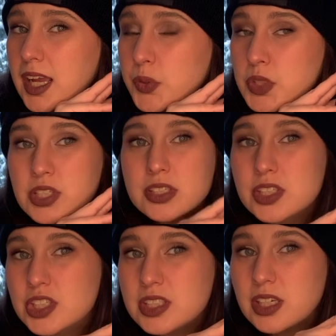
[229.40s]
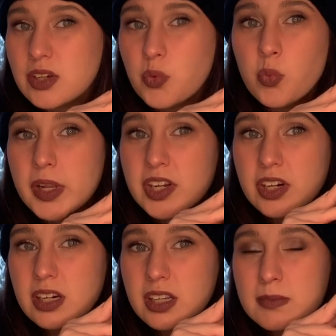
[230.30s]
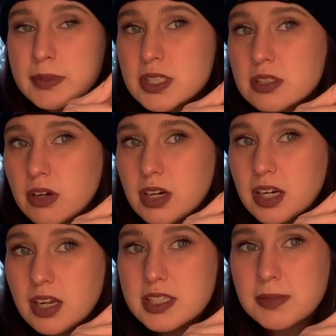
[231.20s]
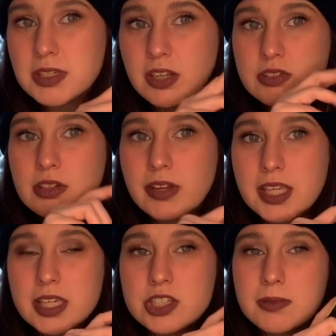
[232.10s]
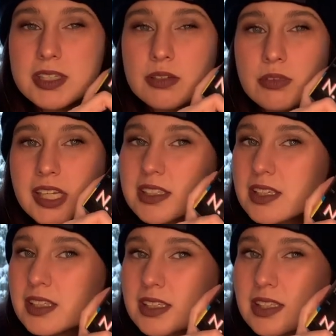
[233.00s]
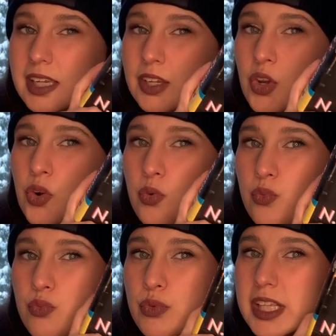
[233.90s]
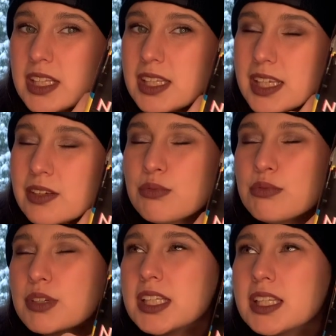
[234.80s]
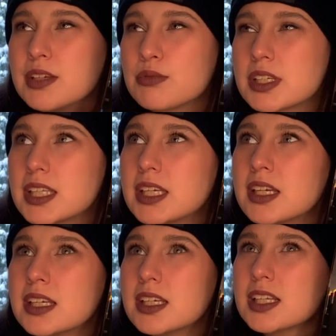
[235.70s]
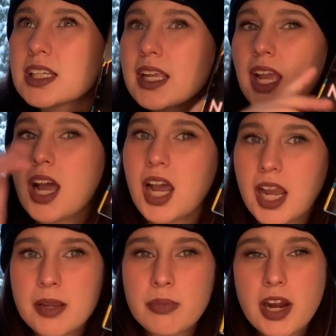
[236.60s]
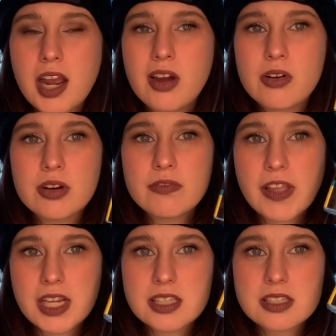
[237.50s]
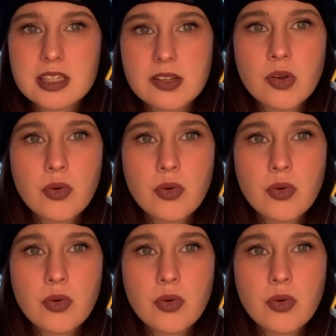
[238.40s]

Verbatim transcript: which is just like a weird and bizarre concept. And I also know N K Jemisin writes in this like really, really, really like highbrow fantasy